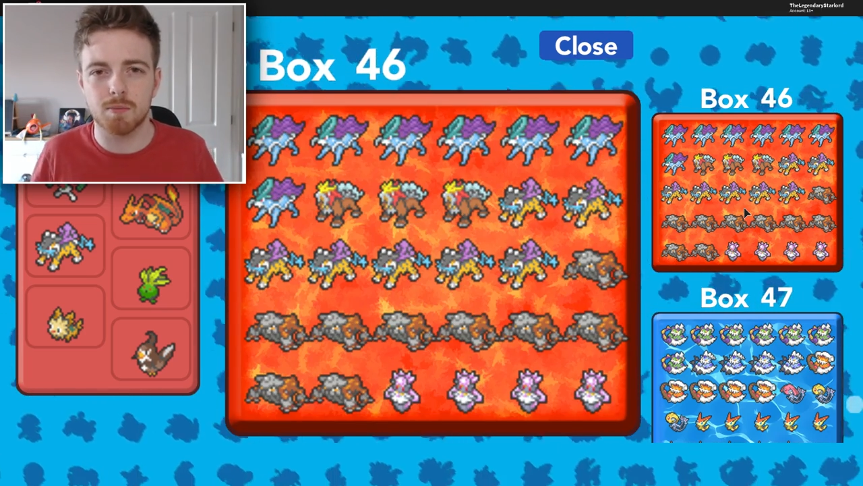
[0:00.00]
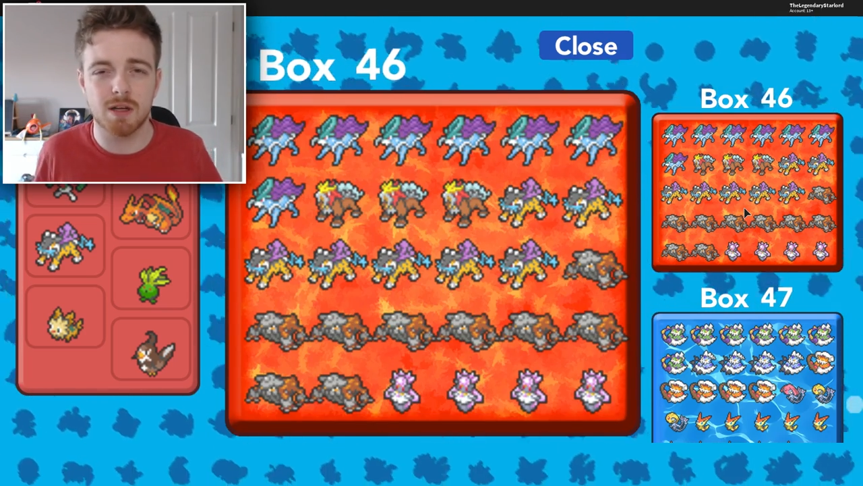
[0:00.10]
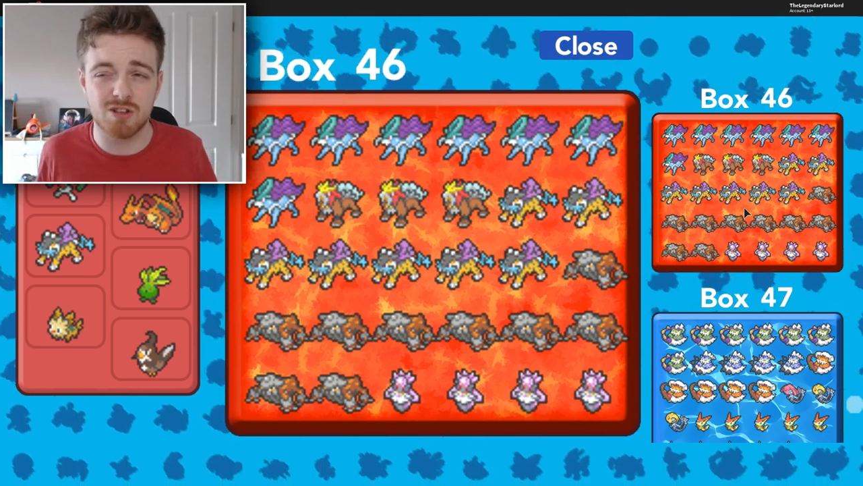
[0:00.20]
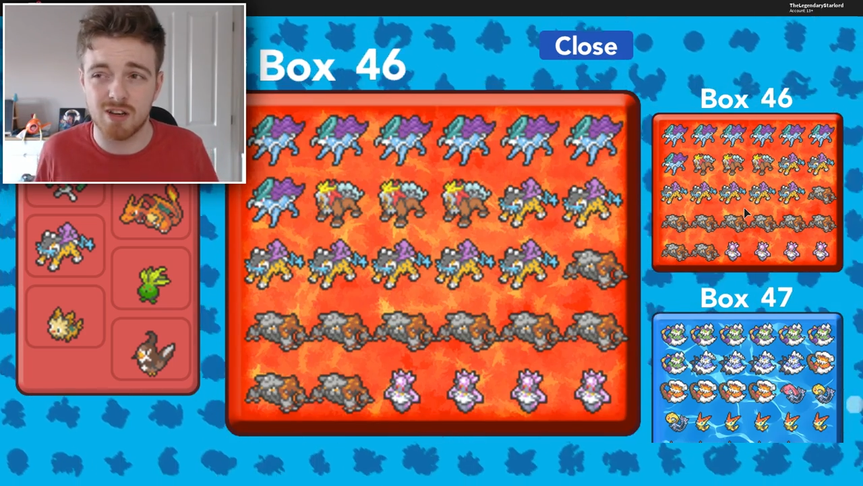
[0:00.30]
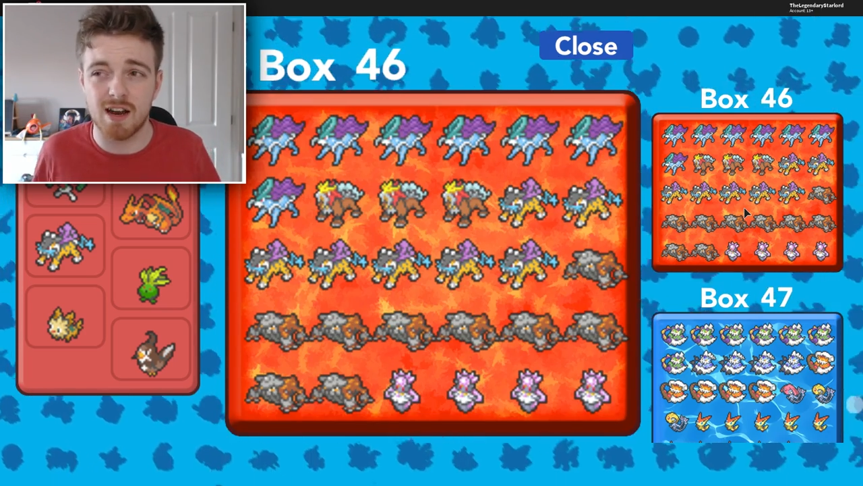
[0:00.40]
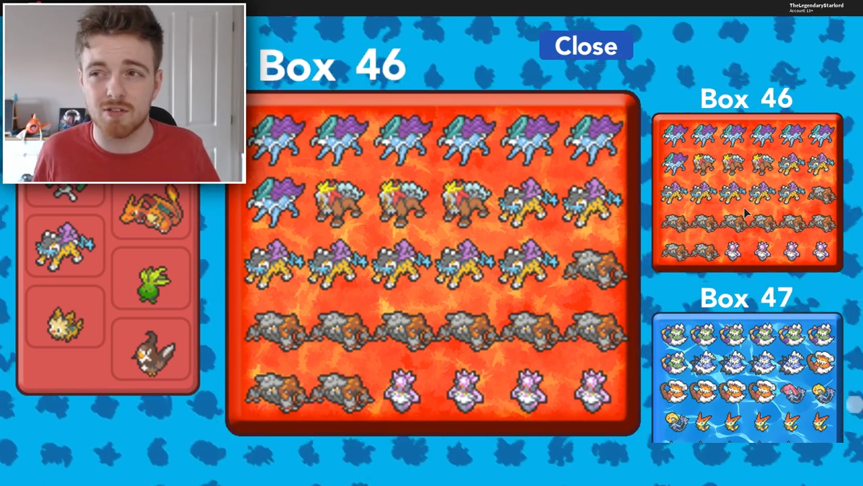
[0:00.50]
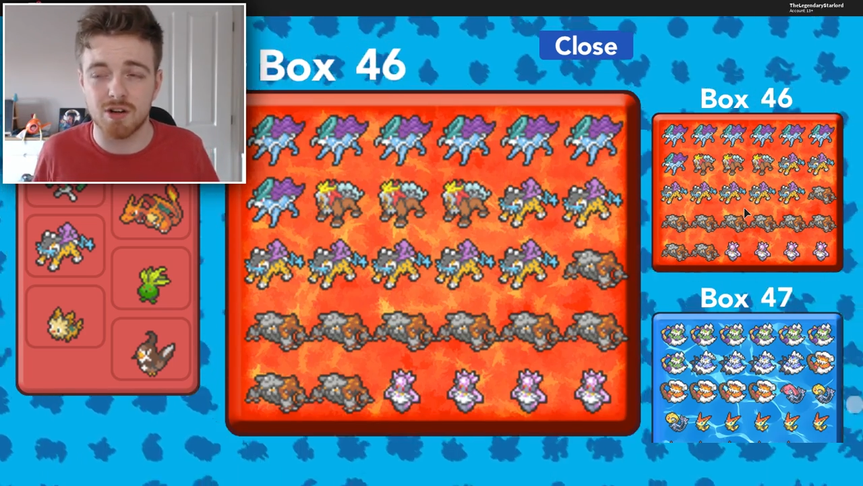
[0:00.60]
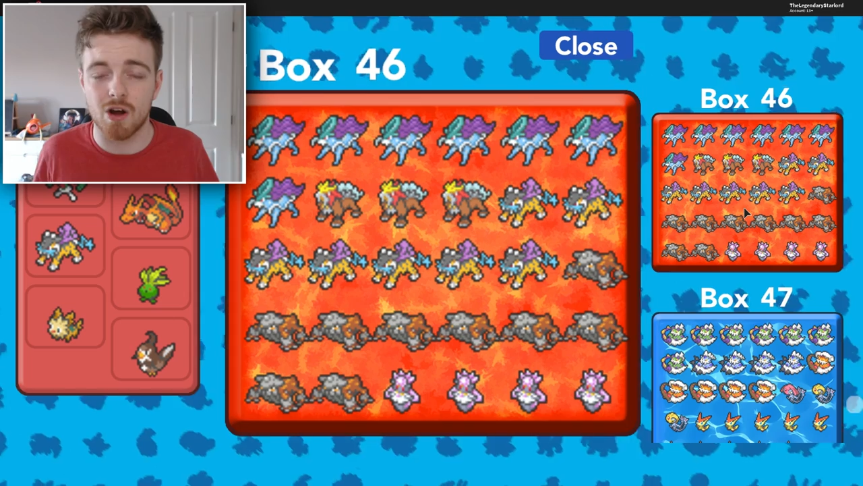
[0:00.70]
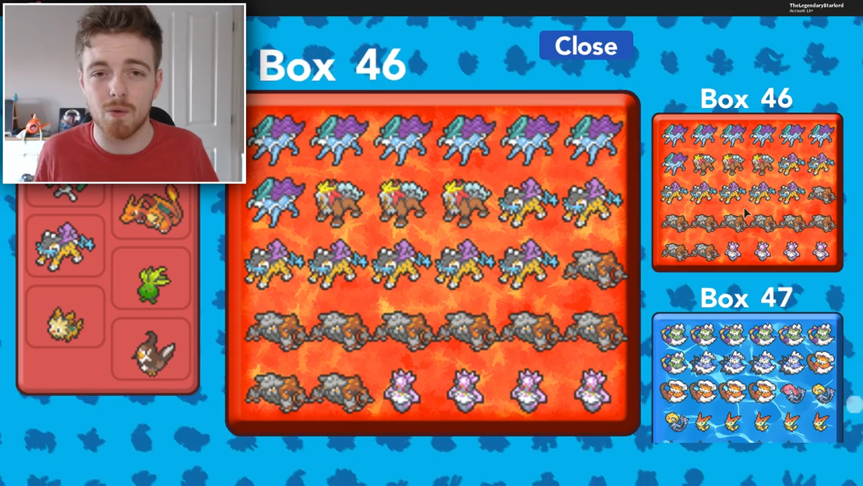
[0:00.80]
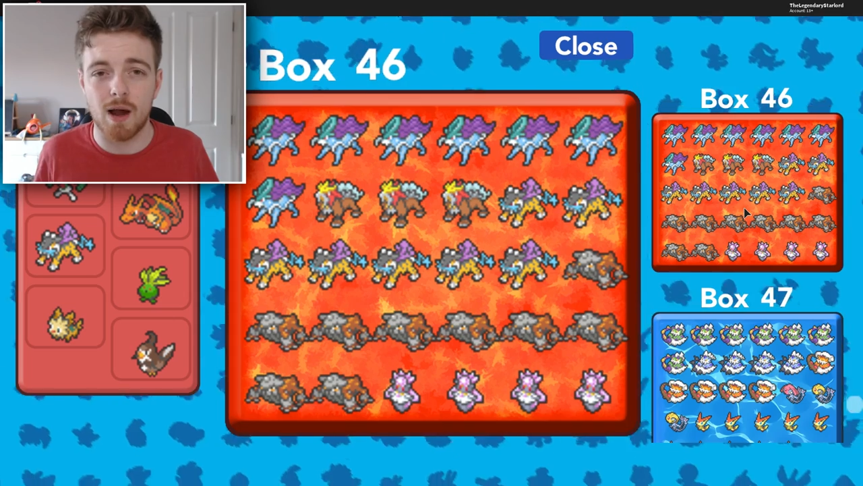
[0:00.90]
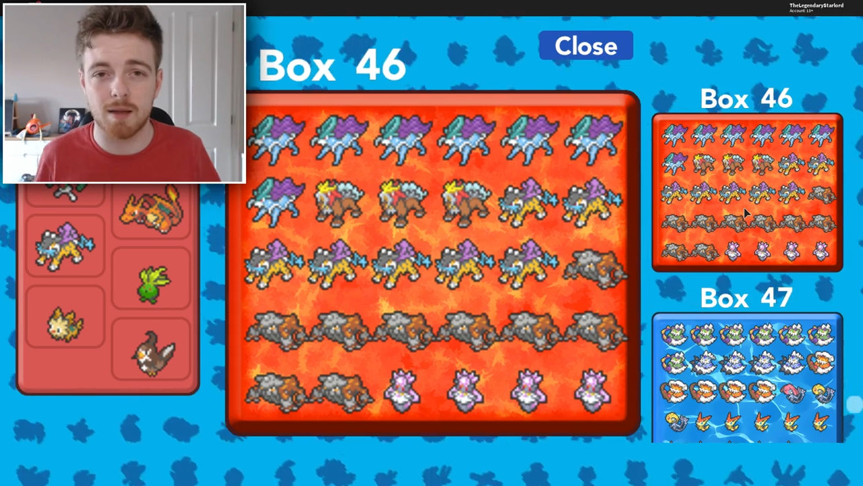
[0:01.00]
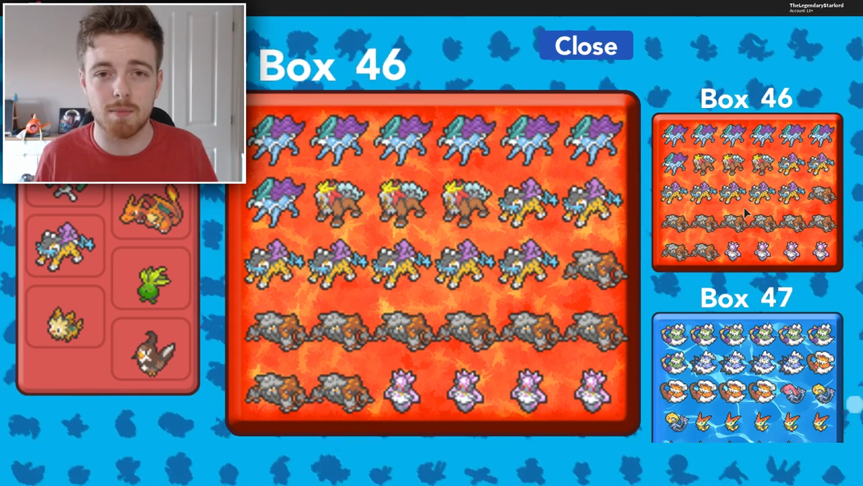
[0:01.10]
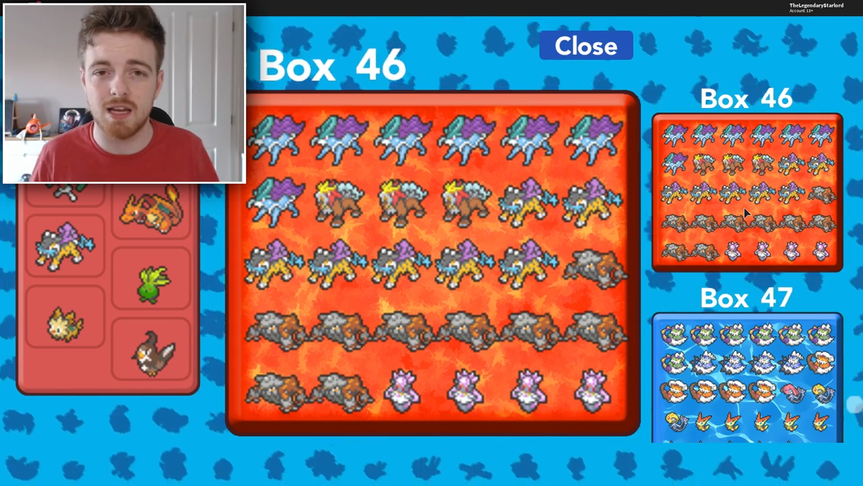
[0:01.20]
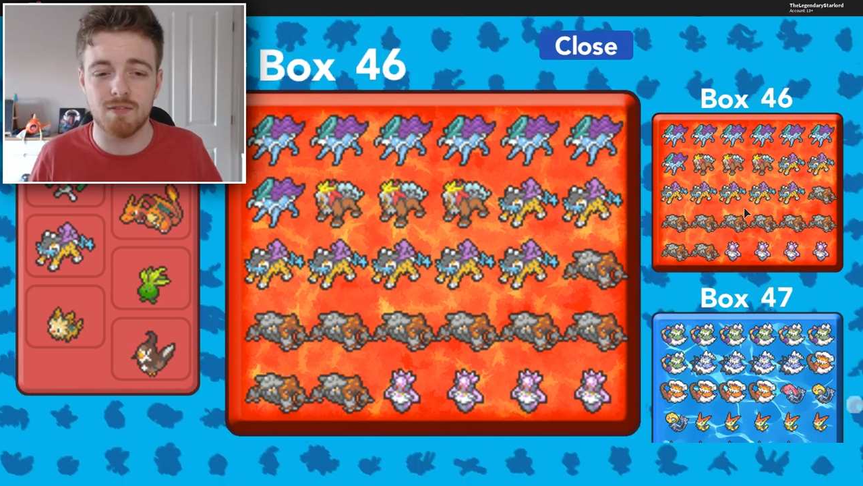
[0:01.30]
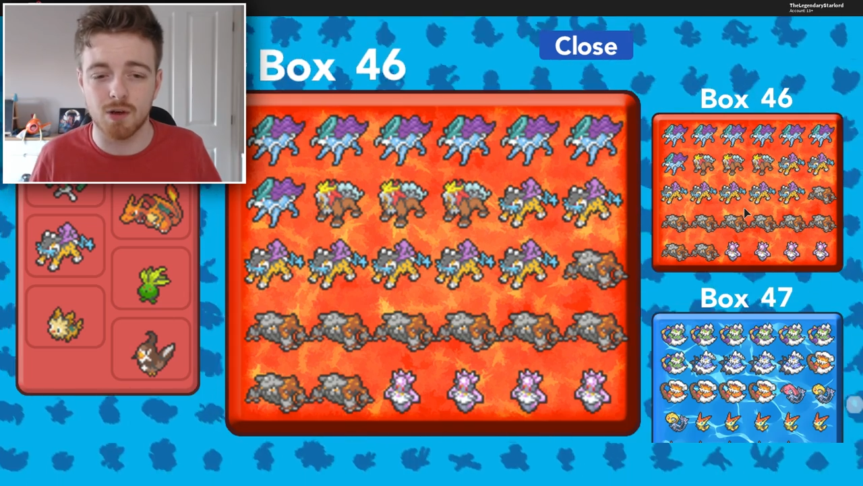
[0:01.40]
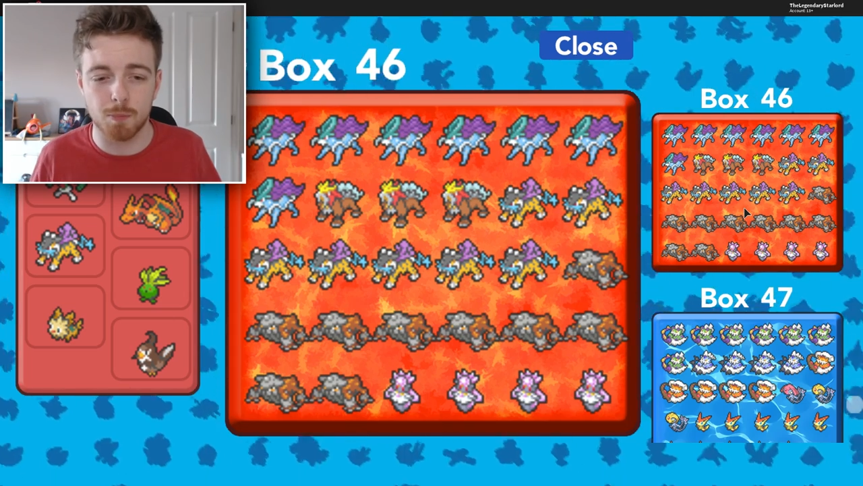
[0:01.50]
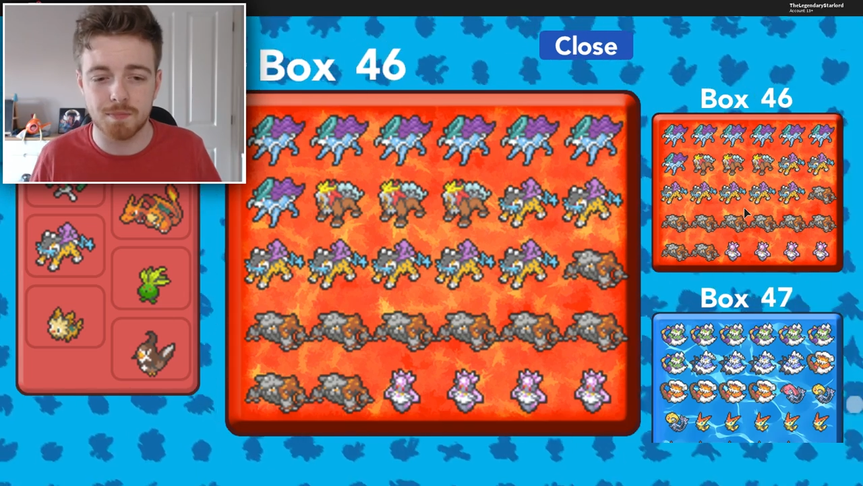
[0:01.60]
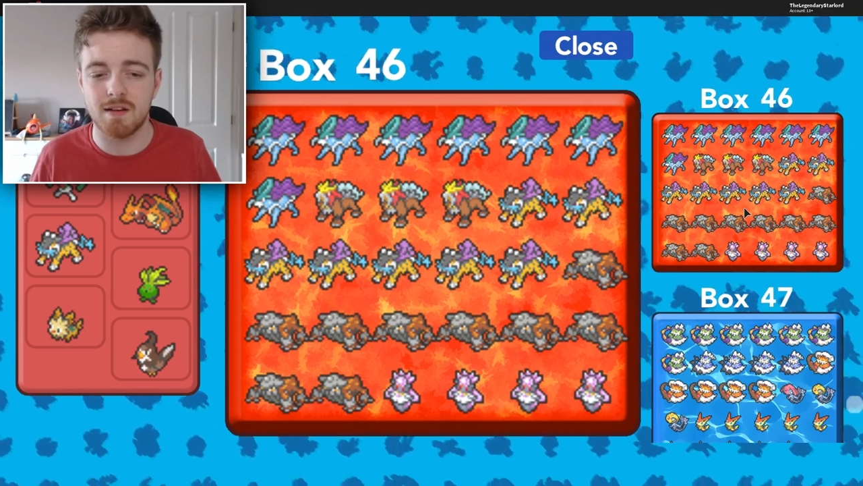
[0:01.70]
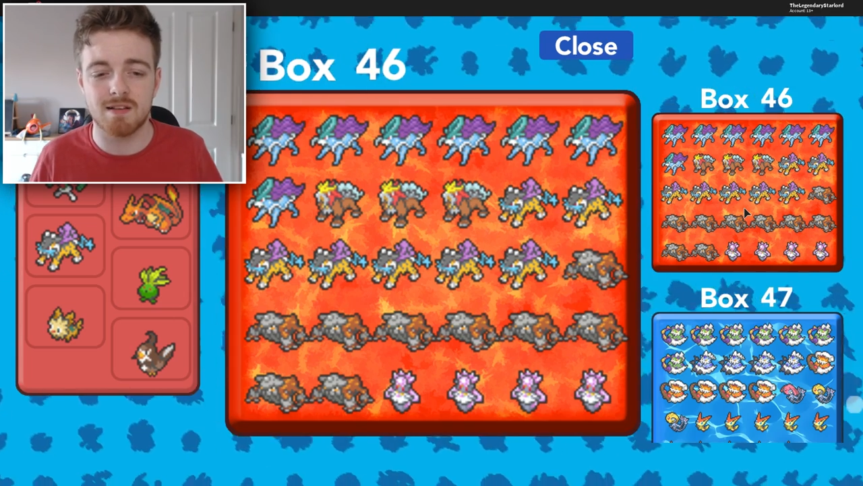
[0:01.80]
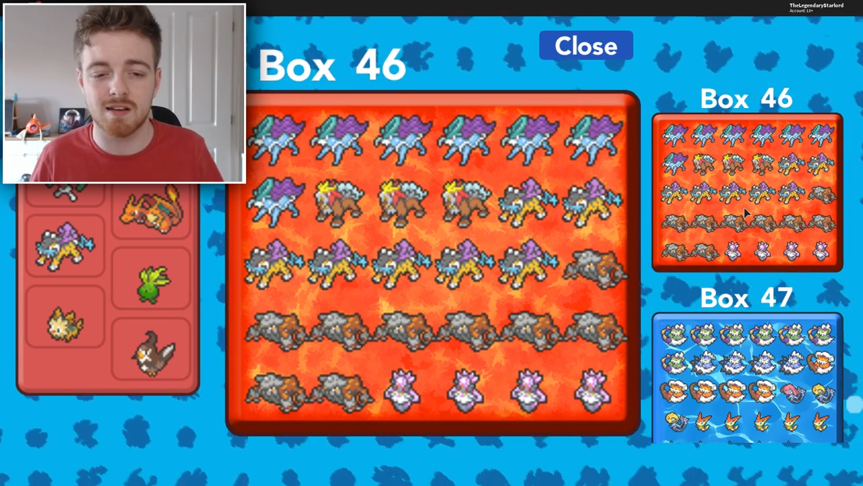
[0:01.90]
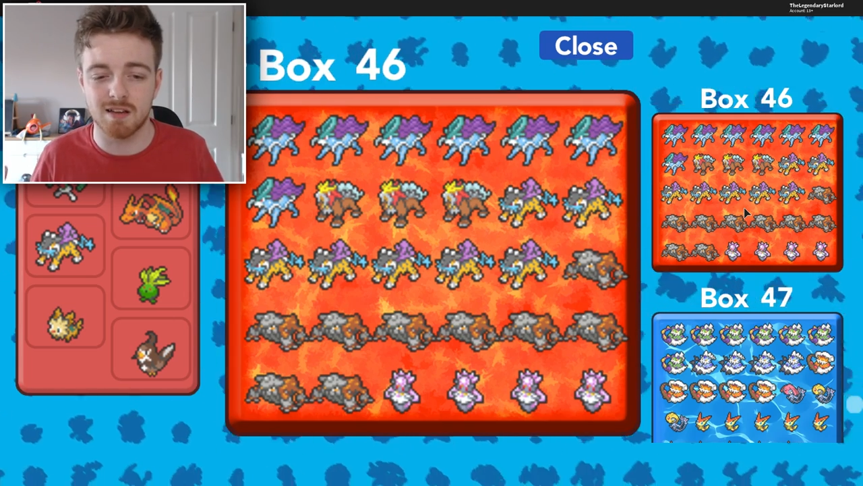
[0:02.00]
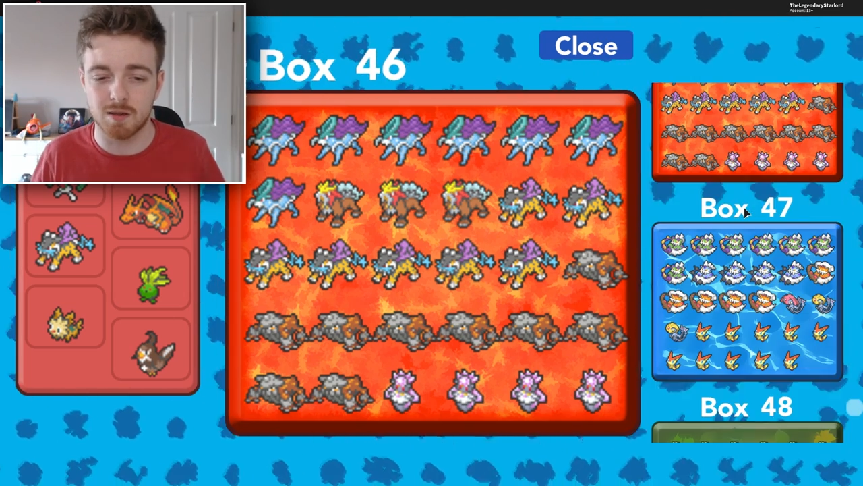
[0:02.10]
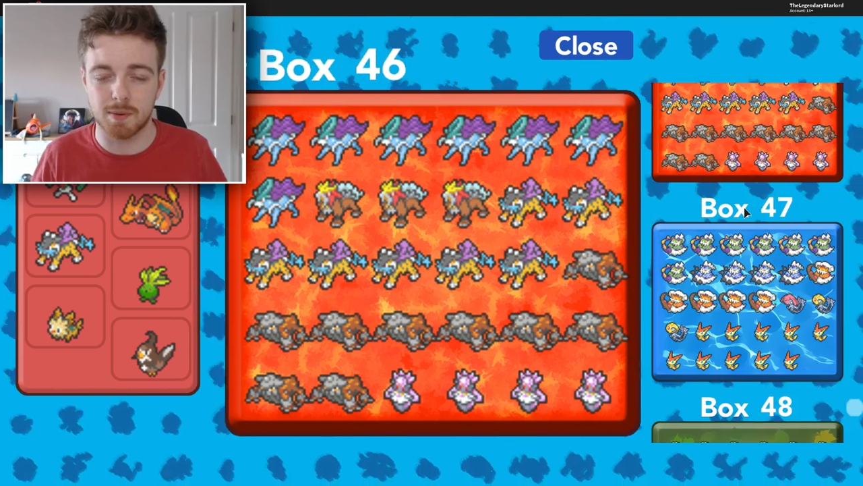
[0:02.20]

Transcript: because you never know, I may even update it a little